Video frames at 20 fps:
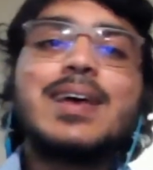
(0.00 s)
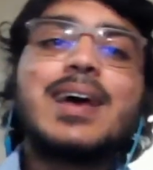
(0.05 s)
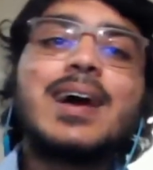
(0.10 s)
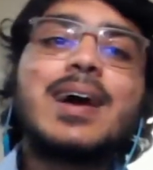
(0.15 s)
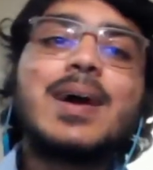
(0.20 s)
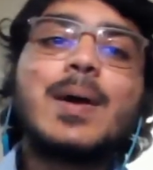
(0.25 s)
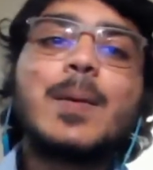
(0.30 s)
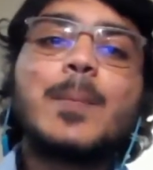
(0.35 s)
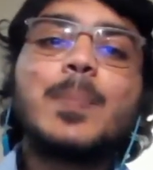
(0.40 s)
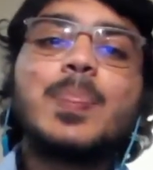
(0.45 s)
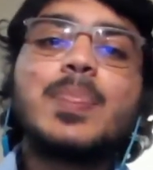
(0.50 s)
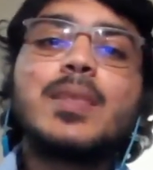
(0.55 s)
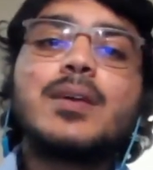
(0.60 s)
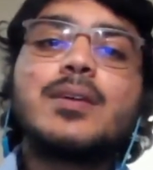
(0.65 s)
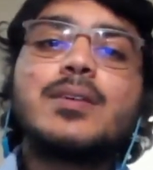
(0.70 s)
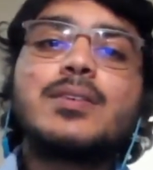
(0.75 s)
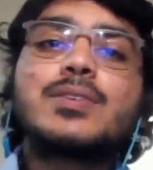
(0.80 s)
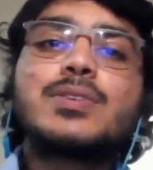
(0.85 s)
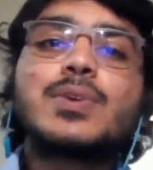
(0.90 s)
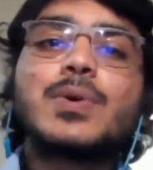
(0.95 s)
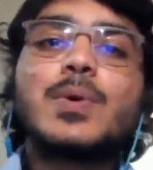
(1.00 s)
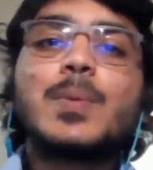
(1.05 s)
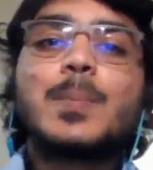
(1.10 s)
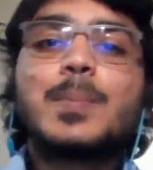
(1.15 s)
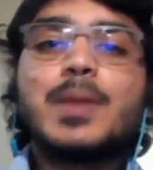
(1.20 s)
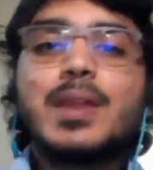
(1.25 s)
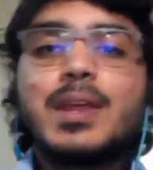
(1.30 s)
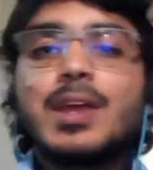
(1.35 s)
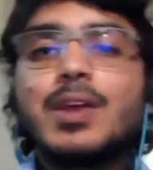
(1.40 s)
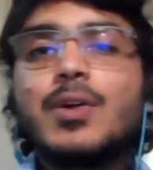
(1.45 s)
Um, so
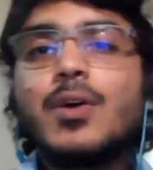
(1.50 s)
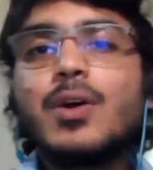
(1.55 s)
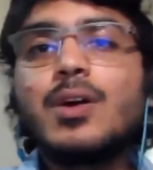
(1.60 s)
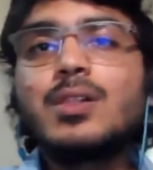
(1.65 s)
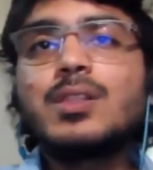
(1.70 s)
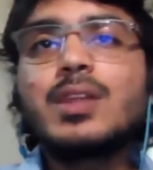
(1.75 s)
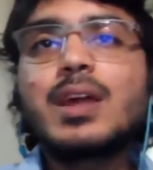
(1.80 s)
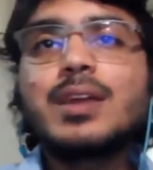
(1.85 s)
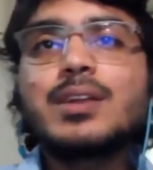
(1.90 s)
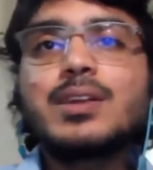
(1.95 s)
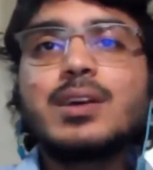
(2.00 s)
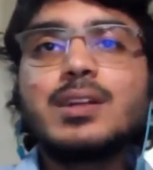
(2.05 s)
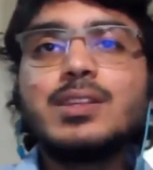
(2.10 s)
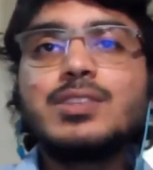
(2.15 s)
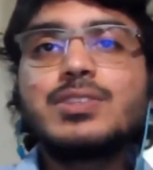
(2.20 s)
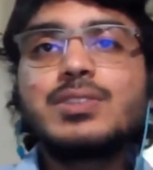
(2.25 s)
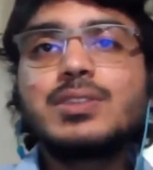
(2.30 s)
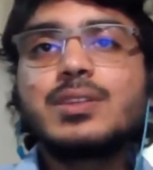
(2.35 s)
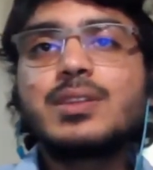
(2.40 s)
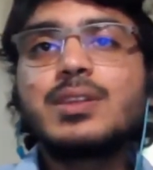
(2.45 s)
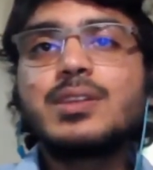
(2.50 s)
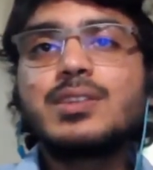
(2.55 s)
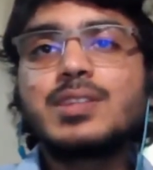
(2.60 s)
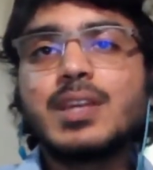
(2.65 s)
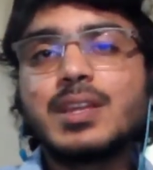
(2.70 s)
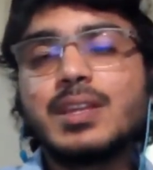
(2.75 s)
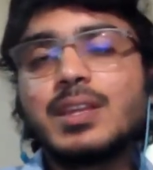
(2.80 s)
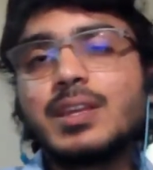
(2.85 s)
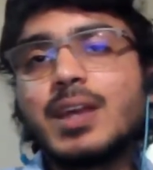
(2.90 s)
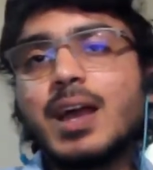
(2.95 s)
bring all that cultural
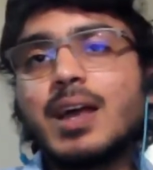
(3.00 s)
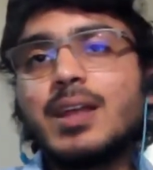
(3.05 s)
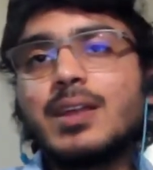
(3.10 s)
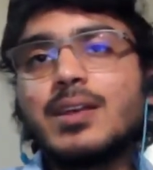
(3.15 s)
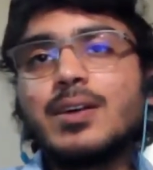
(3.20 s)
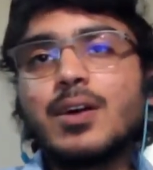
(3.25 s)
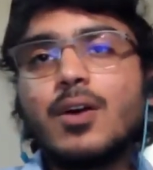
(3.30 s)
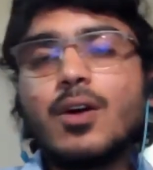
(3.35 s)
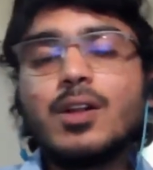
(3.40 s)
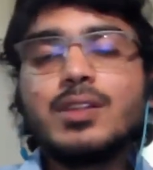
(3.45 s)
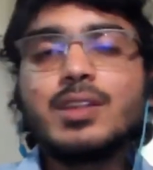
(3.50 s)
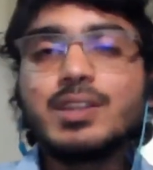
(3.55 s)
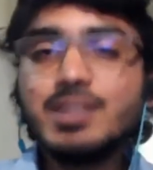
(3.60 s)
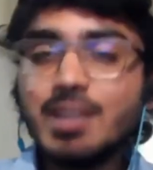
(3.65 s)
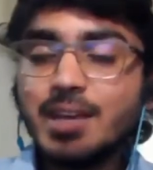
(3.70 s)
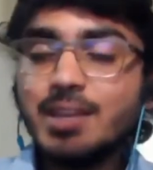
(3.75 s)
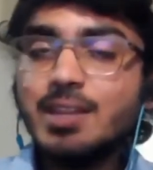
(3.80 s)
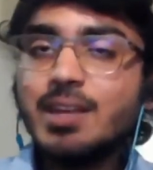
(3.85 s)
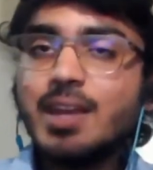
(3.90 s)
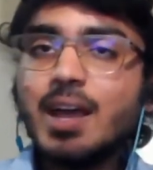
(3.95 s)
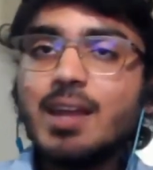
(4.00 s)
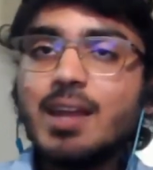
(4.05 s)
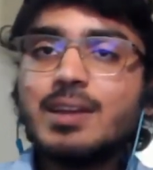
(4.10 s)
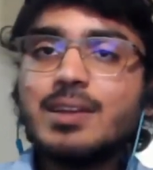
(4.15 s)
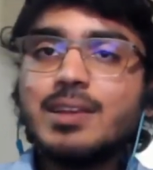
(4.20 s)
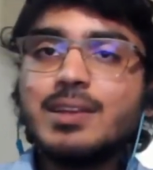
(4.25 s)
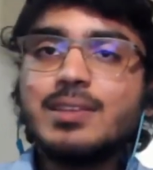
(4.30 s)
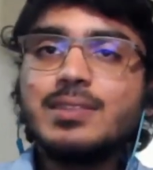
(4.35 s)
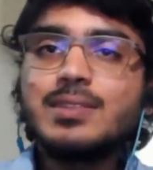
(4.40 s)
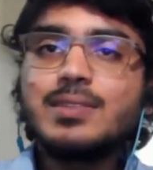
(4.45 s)
technical, uh, all the
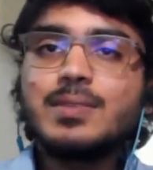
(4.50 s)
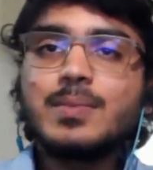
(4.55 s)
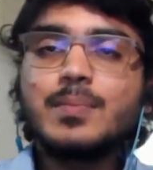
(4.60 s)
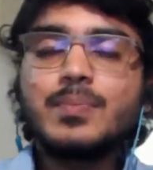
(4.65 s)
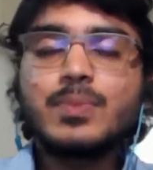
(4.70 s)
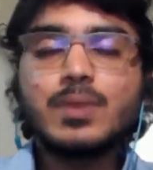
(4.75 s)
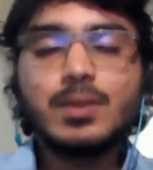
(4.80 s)
technicalities.